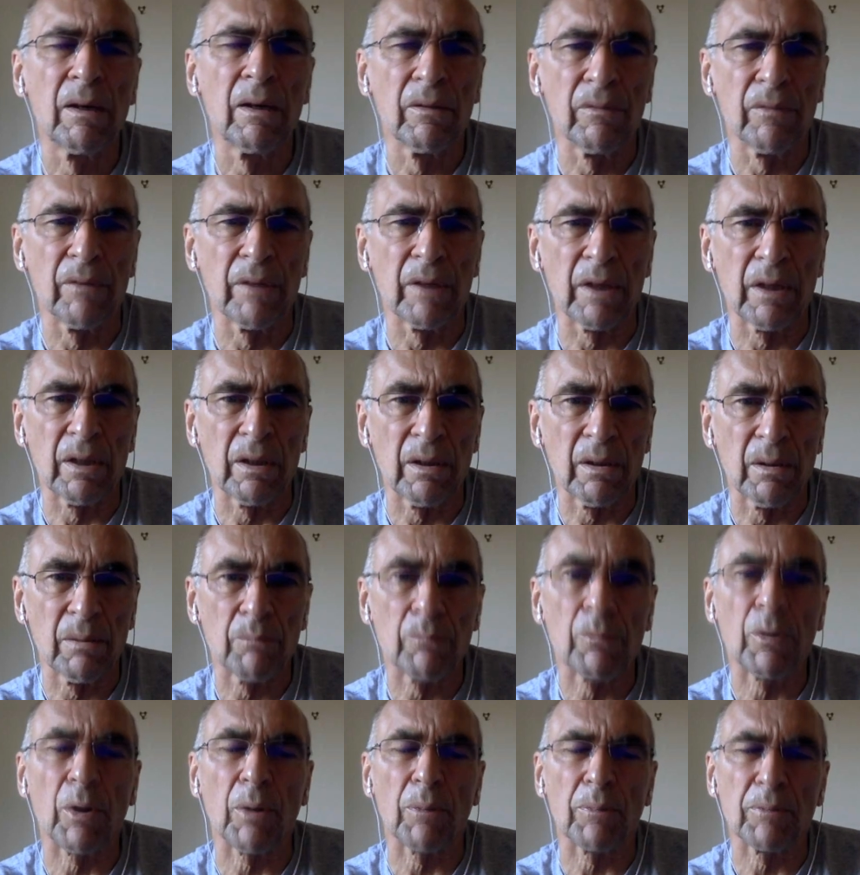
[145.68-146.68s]
the
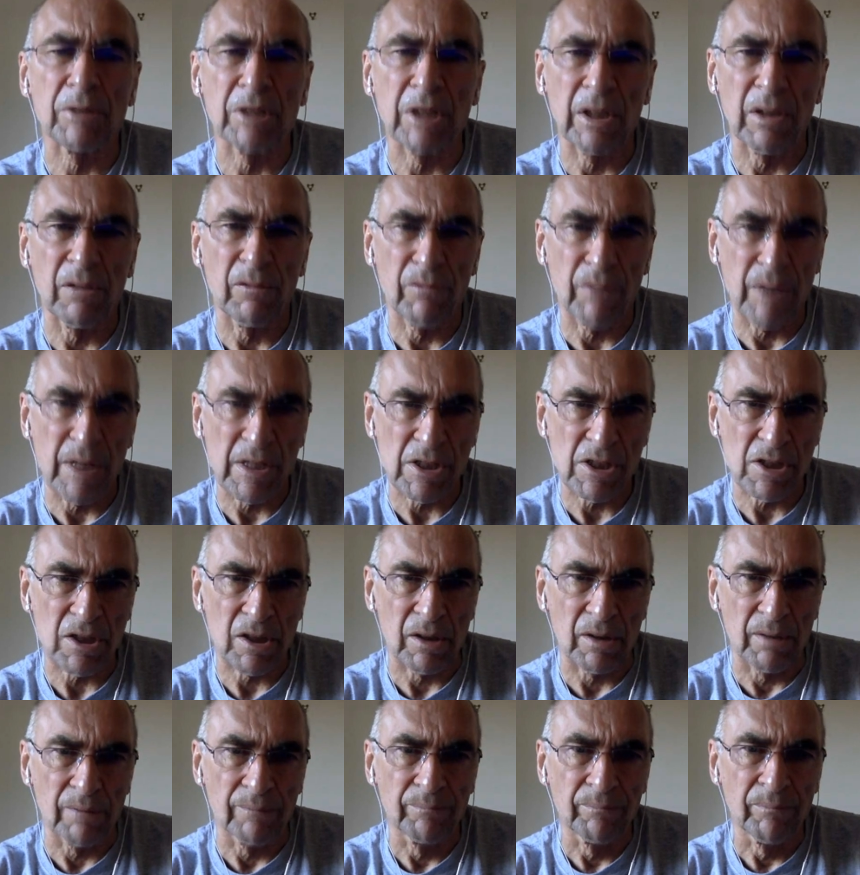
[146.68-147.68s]
property
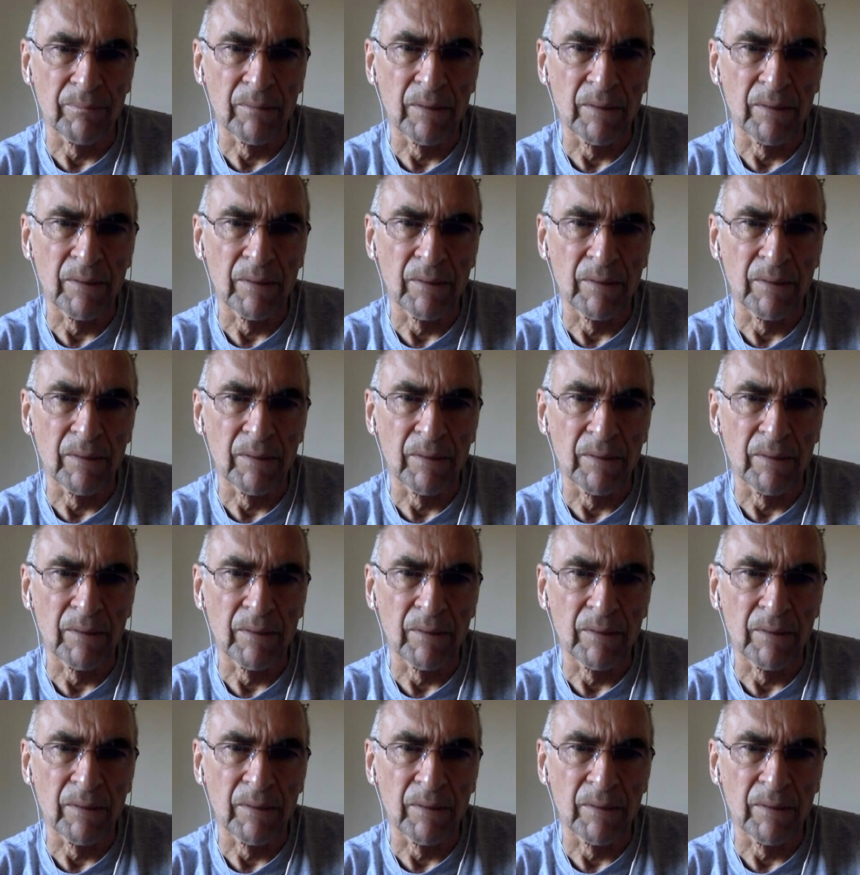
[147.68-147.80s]
investor.